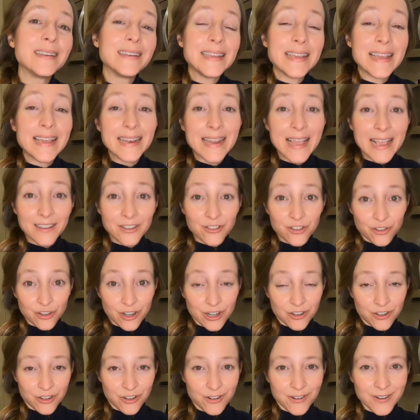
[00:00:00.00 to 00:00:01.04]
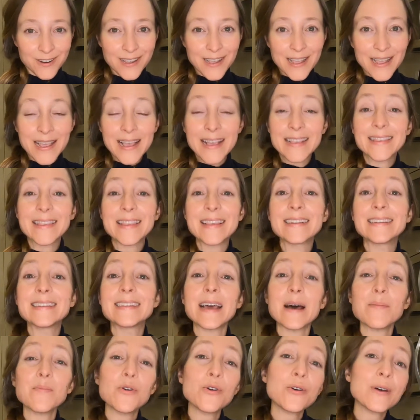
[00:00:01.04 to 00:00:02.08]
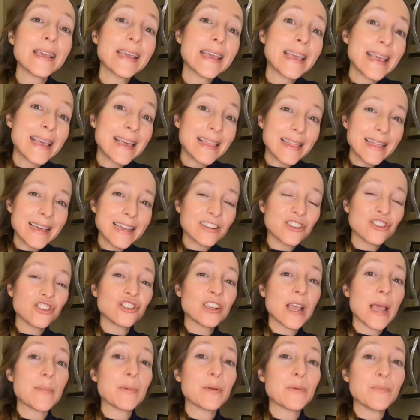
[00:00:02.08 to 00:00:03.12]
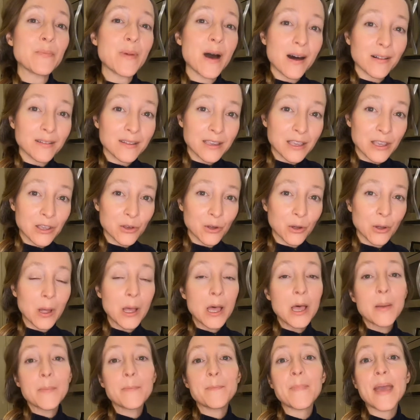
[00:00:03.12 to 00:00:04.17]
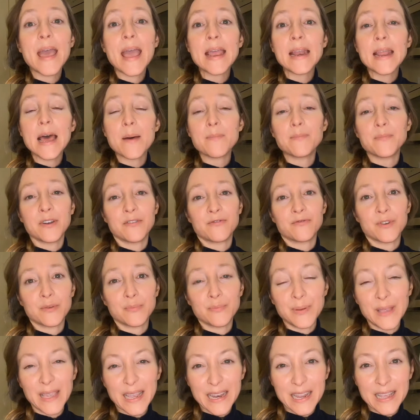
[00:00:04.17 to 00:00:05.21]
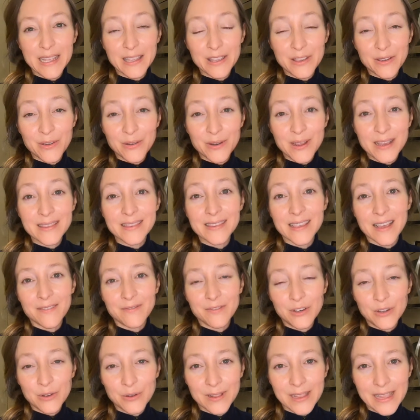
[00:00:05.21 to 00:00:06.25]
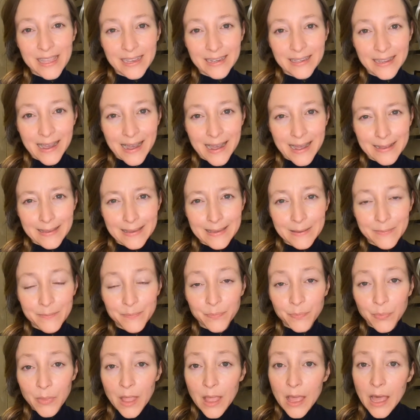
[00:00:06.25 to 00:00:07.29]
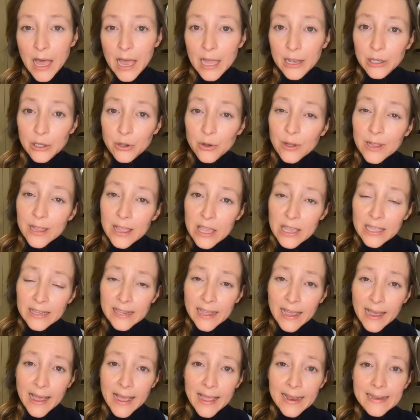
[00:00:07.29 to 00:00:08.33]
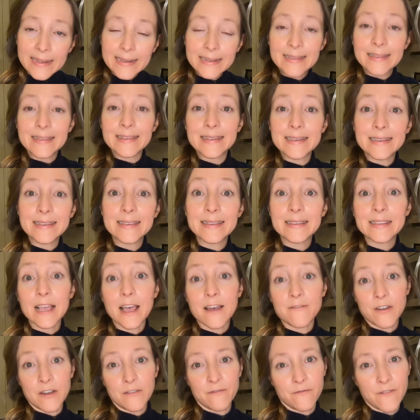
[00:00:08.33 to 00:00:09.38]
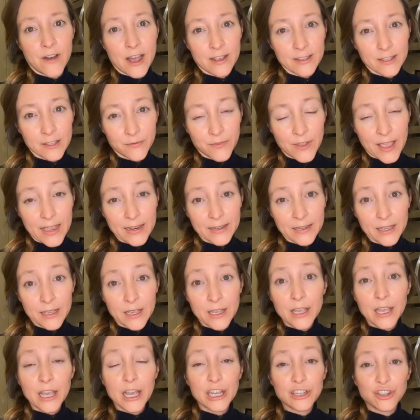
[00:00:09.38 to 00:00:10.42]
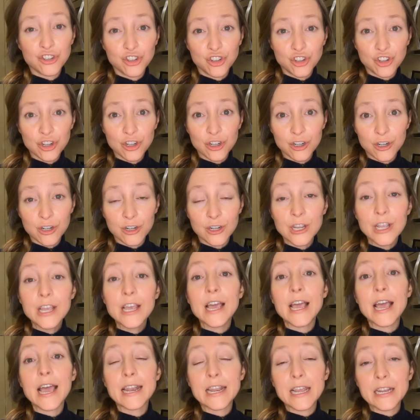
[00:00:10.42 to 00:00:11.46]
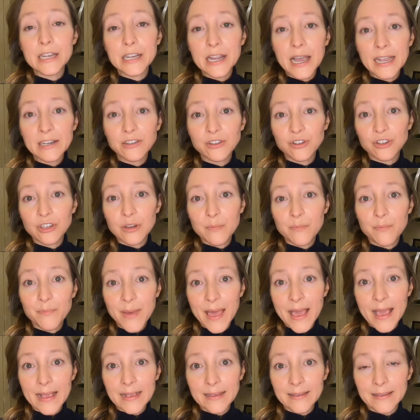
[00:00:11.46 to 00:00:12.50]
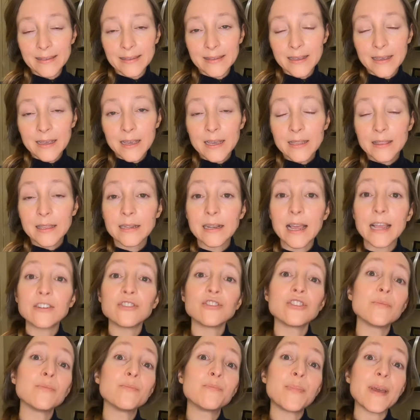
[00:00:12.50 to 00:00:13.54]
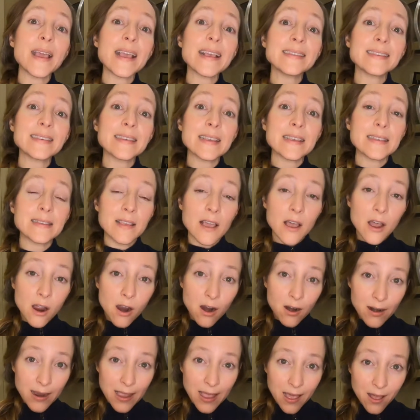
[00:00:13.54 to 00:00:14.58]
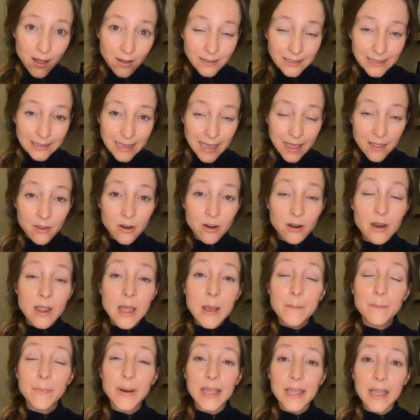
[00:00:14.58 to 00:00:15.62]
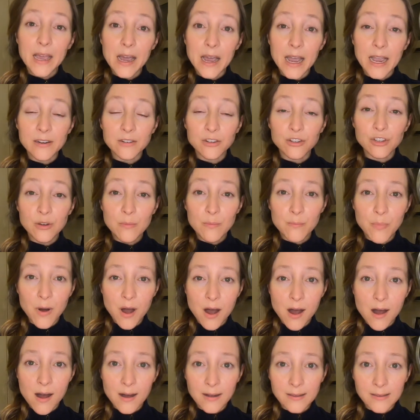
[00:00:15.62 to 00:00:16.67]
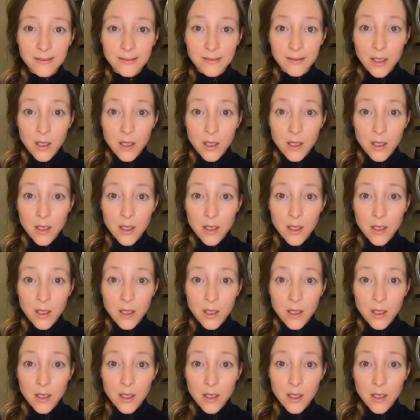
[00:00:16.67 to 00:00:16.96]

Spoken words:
DNA structure is the double helix-shaped molecule made up of repeating units of nucleotides. A nucleotide consists of a phosphate, a sugar, and a nitrogen base. The nitrogen bases are held together by hydrogen bonds,